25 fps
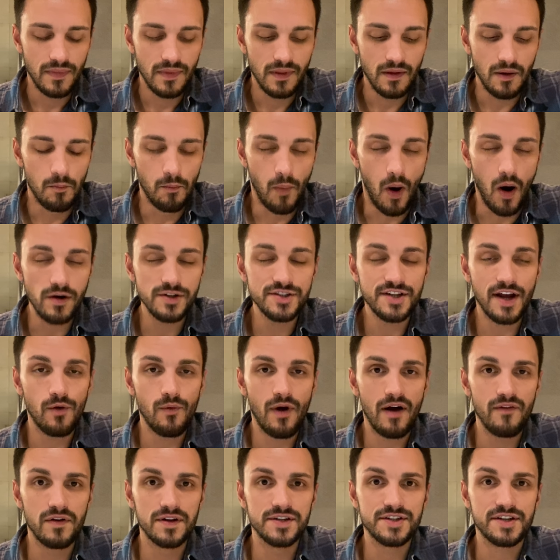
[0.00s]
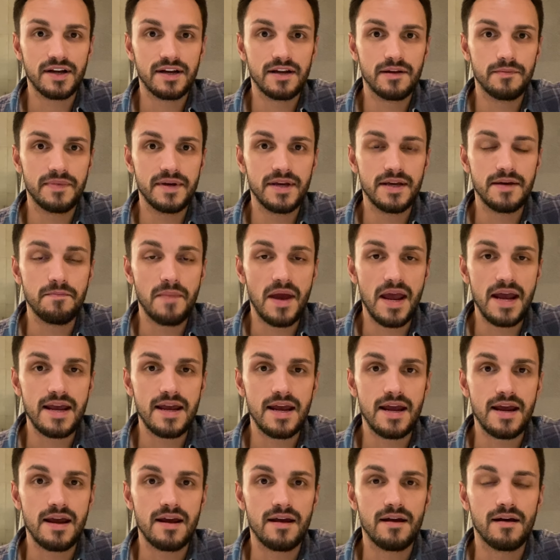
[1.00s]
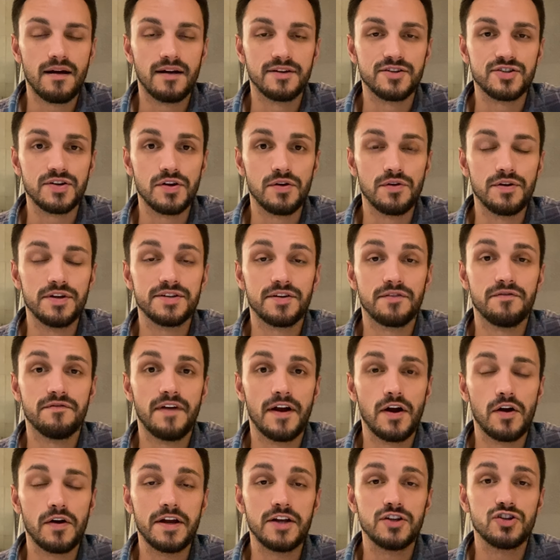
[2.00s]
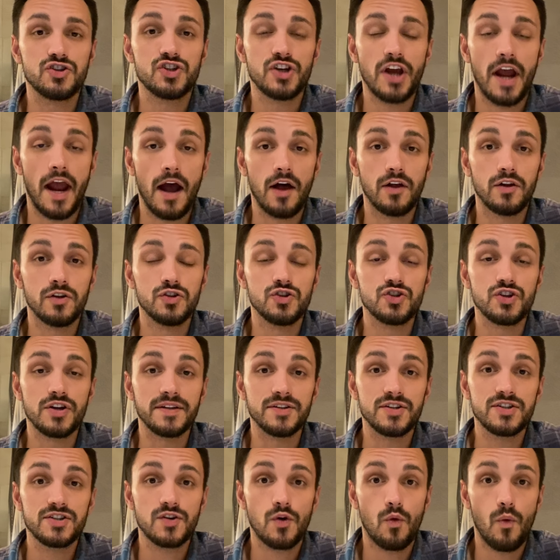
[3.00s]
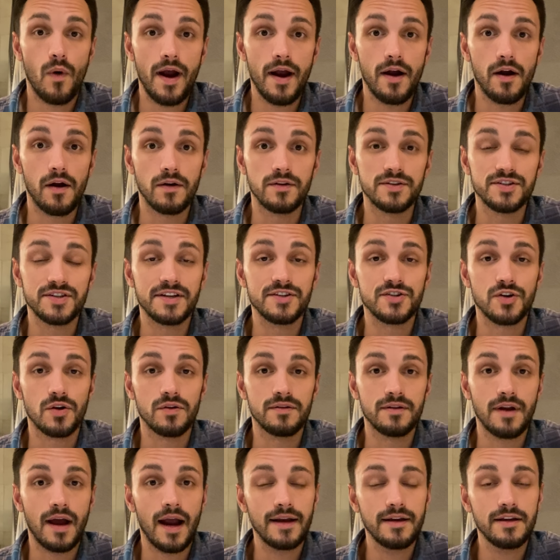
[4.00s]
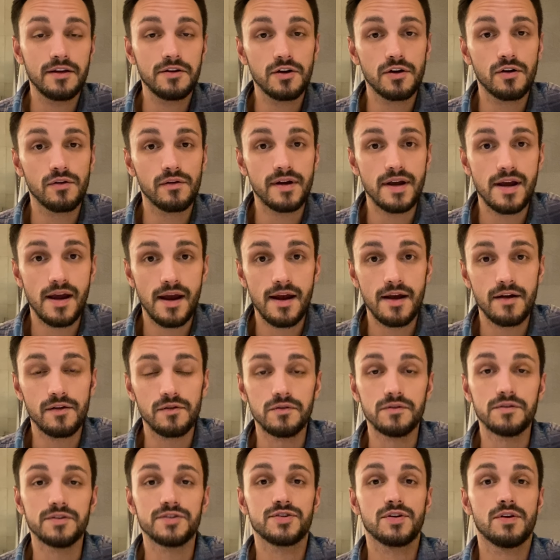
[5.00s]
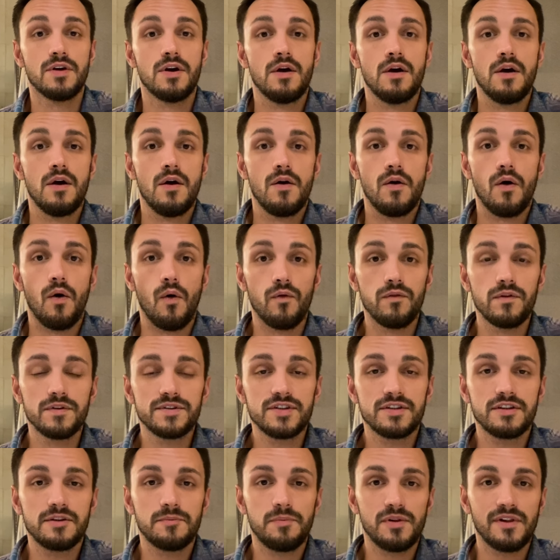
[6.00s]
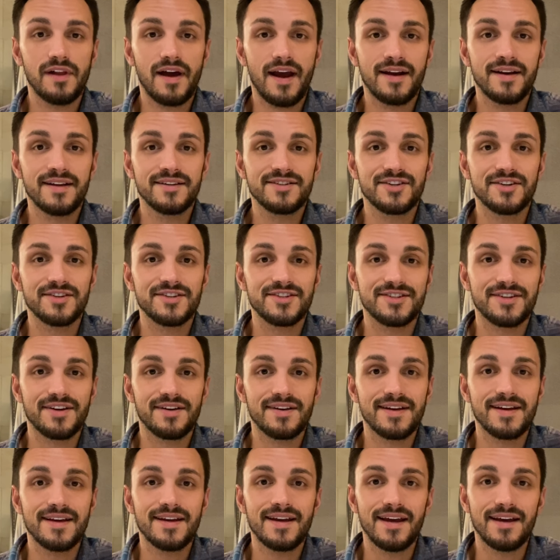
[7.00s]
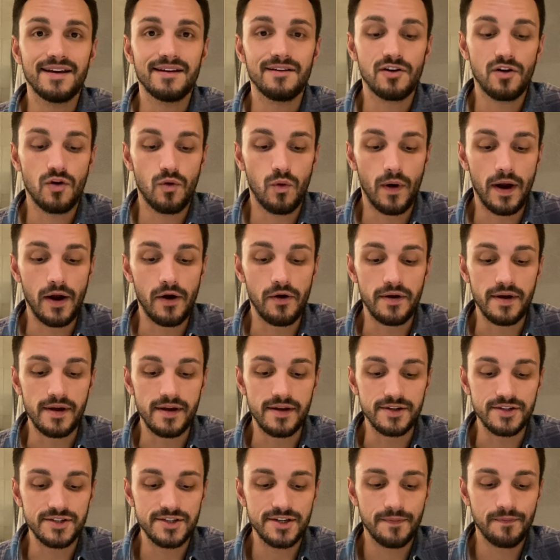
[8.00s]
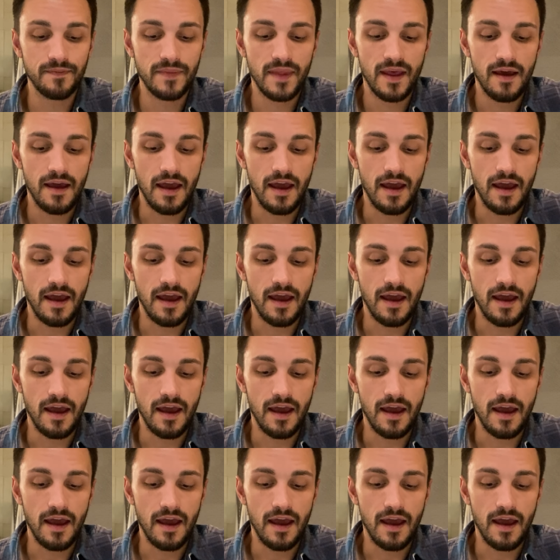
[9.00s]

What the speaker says: Mars, however, is going to be making a series of very challenging squares. These are 90-degree angles over to the planets sitting in Aquarius.